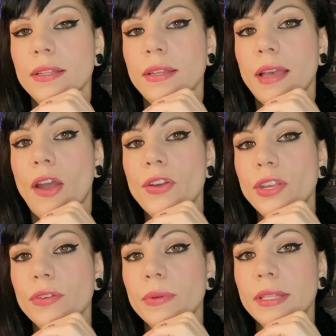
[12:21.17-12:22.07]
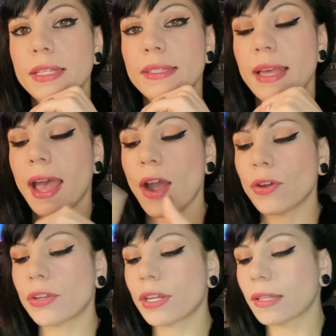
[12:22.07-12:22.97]
How are you going to release it? How
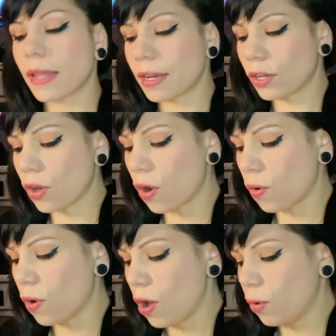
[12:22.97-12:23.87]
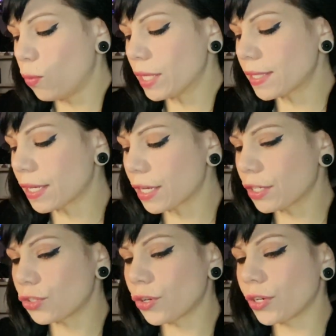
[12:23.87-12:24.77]
are you going to let it go? What's it
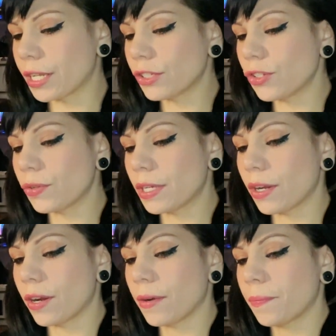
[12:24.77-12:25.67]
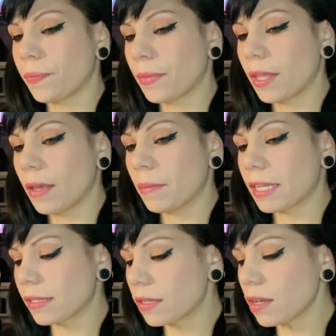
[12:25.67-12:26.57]
going to turn into here?
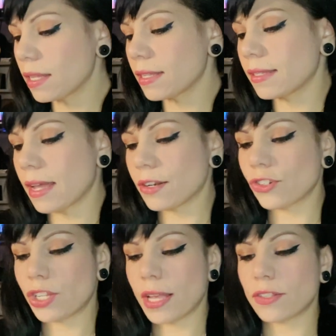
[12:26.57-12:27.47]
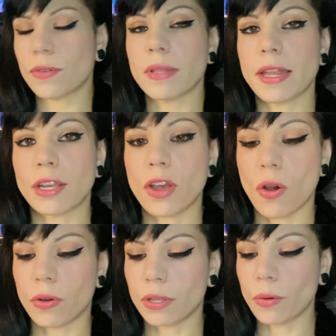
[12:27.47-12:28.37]
Because look at this energy as you let it
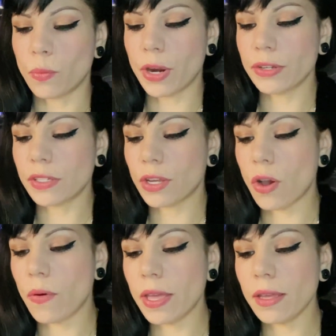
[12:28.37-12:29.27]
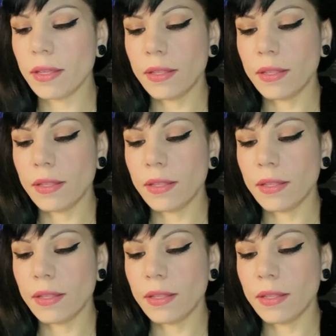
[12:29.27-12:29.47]
go. Where is it going?